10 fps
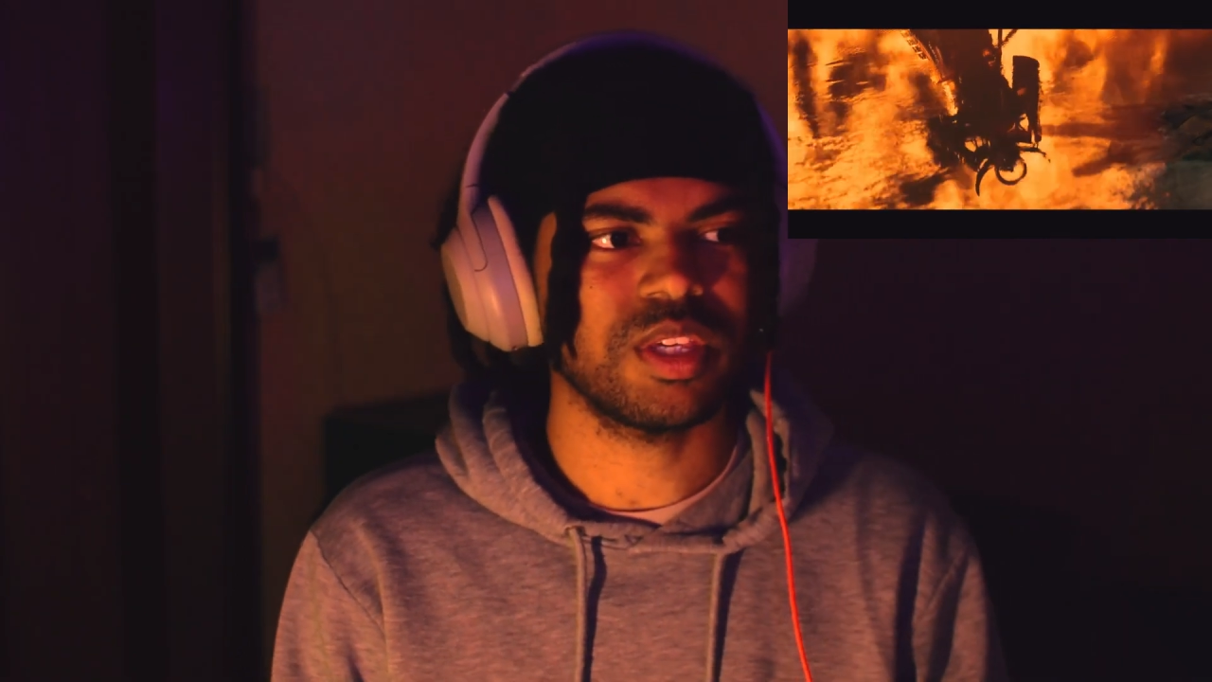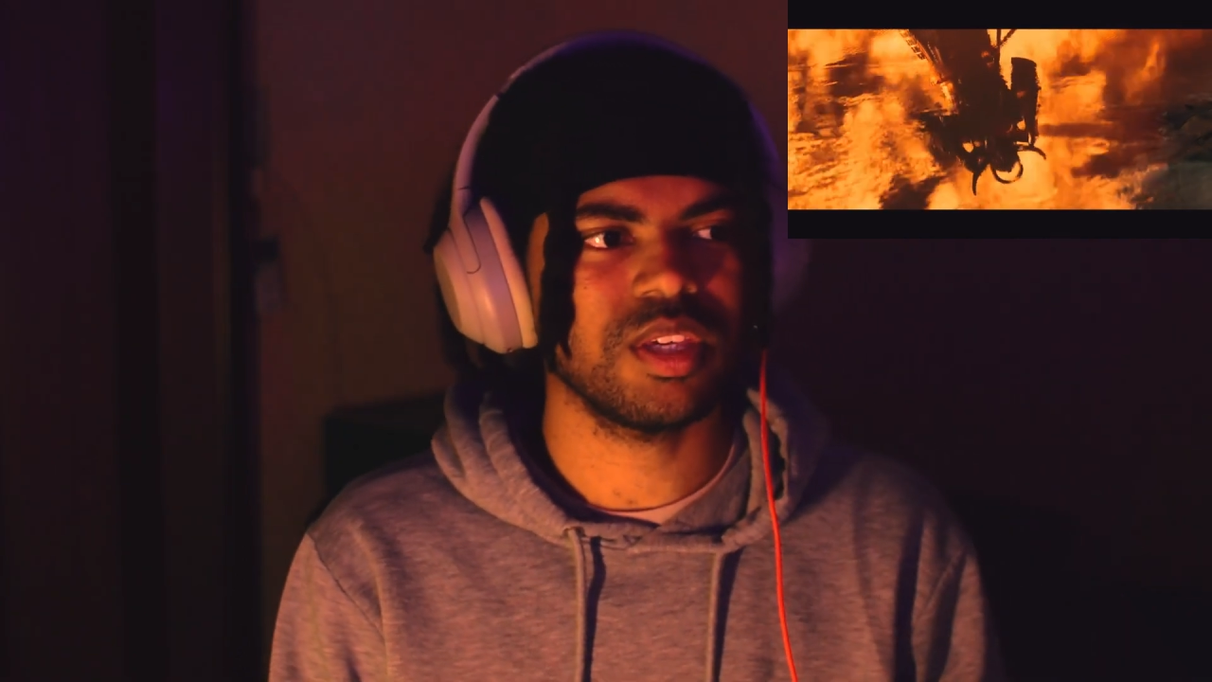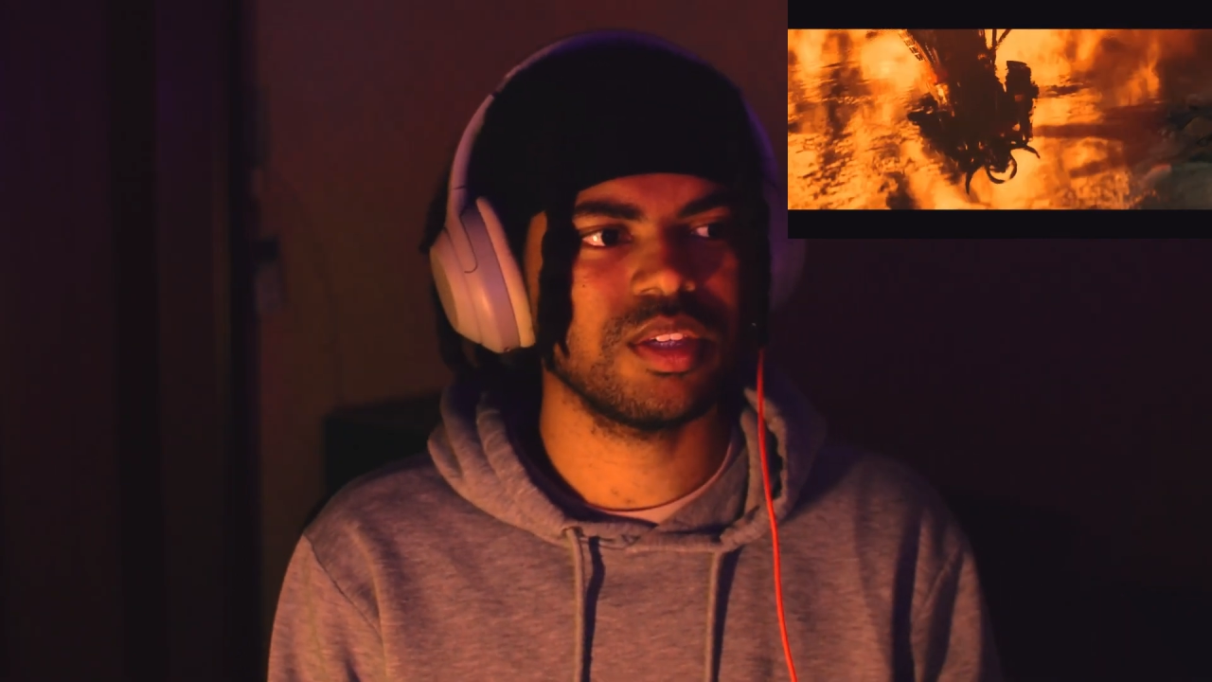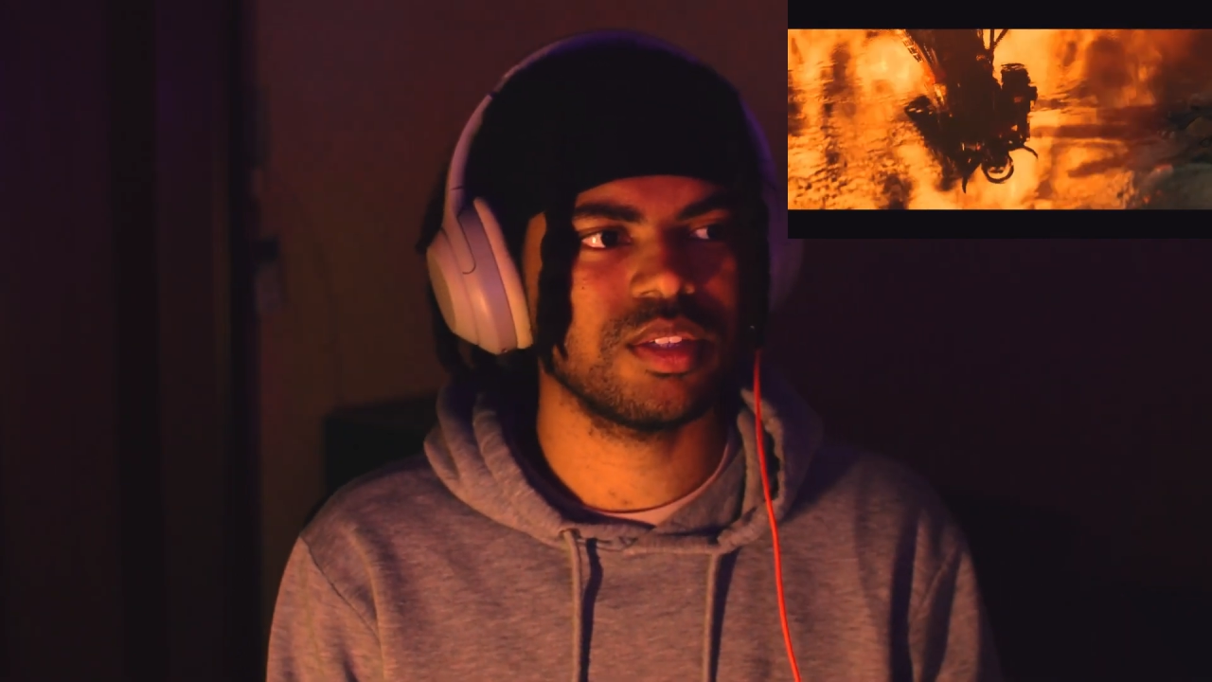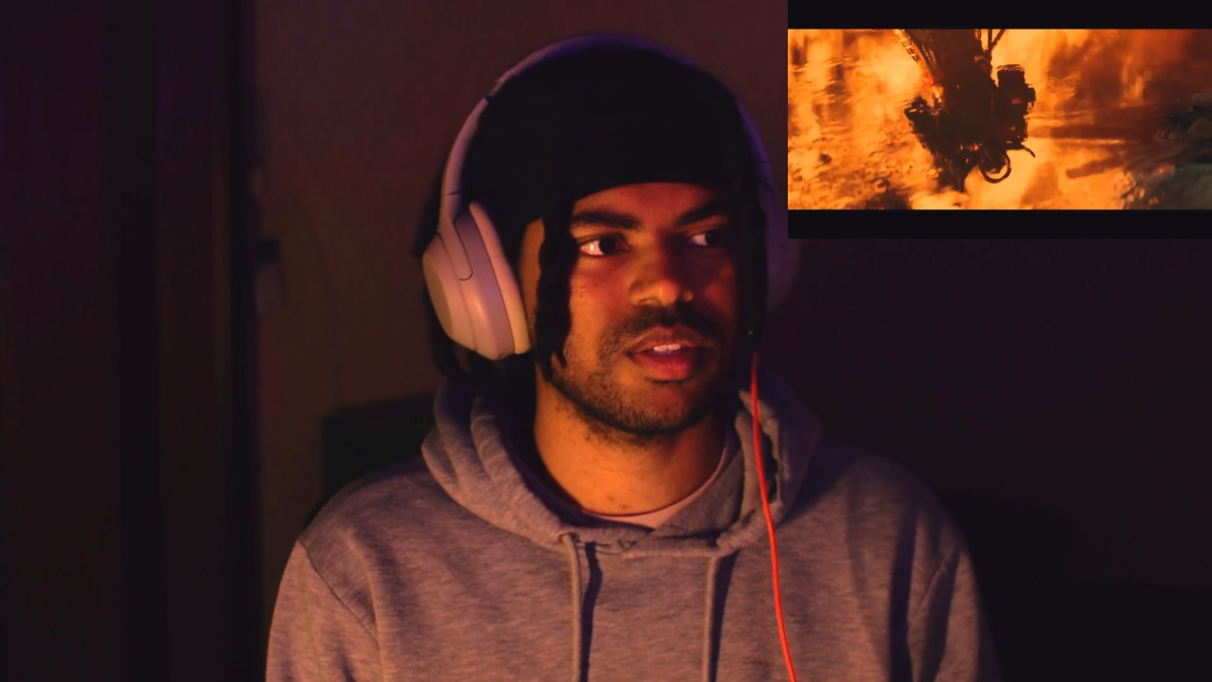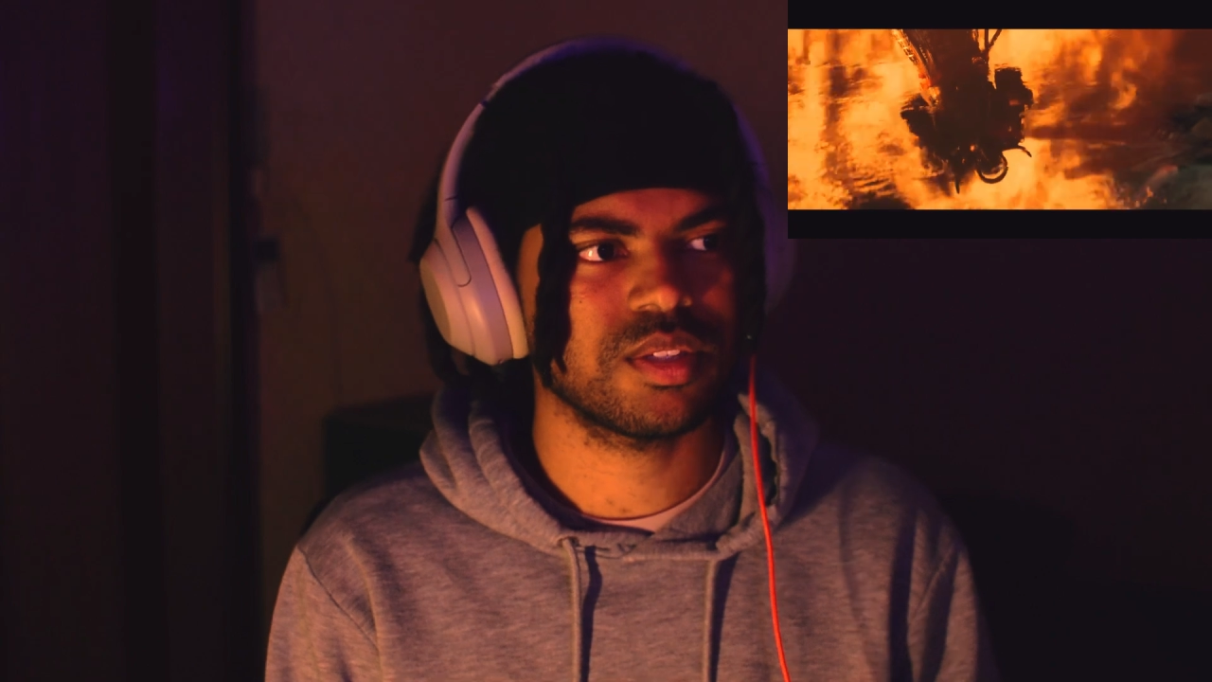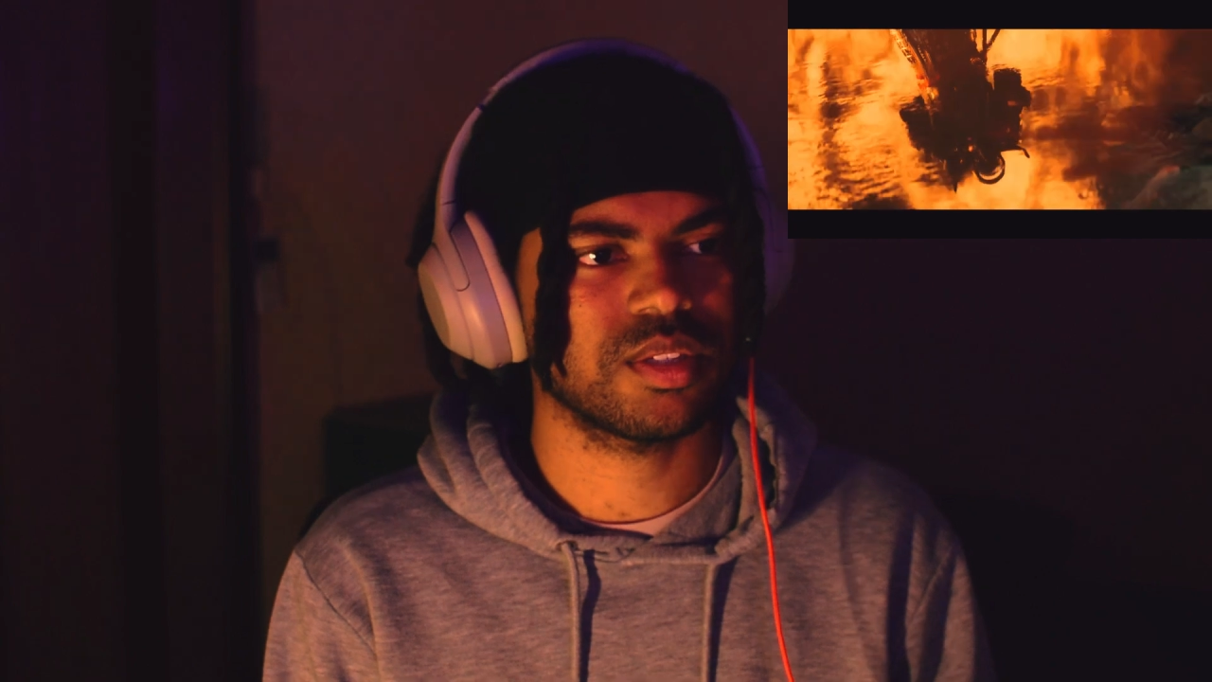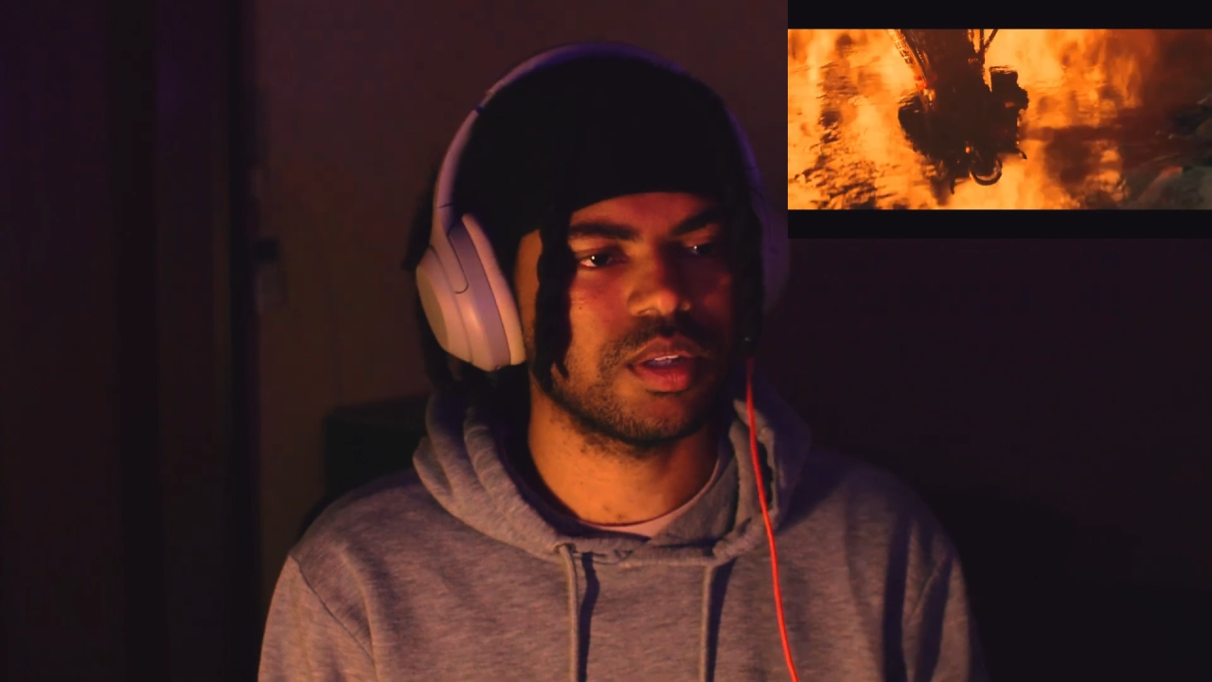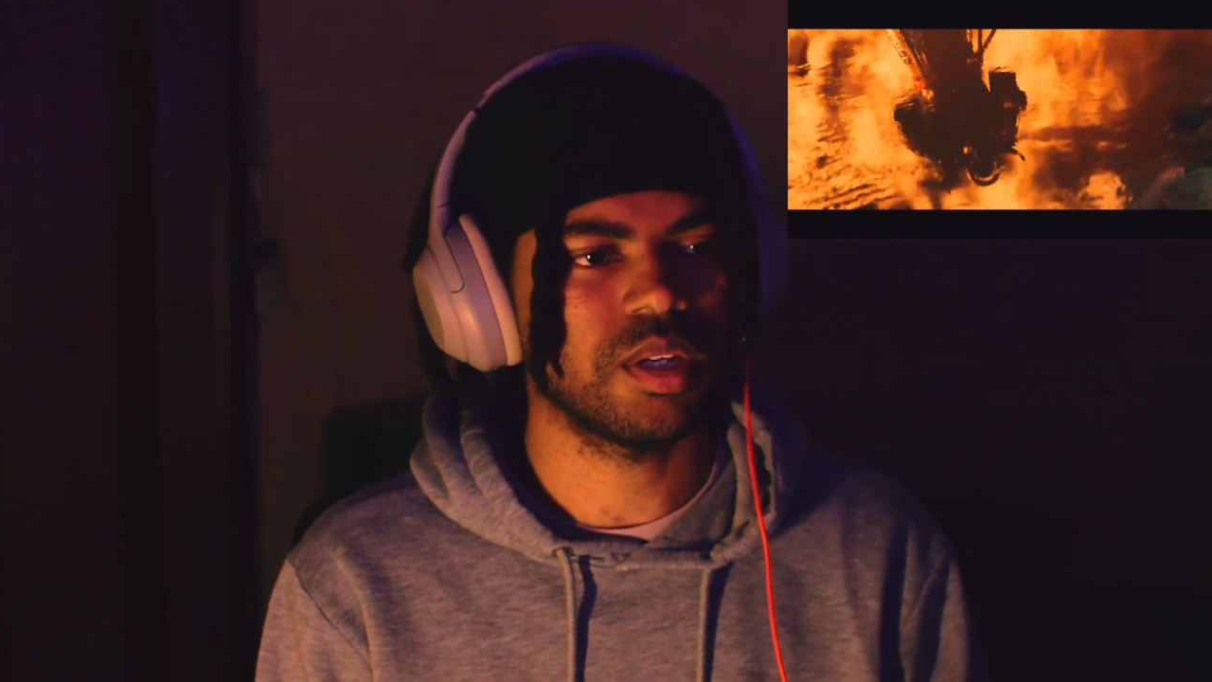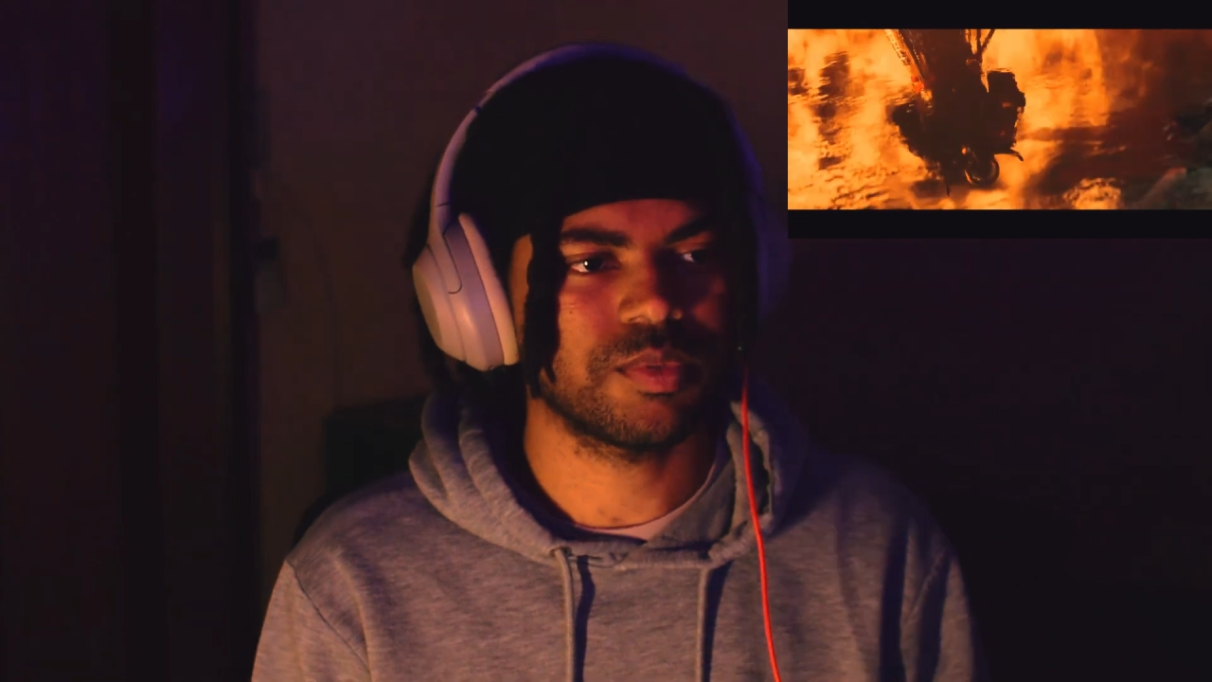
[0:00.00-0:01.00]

he's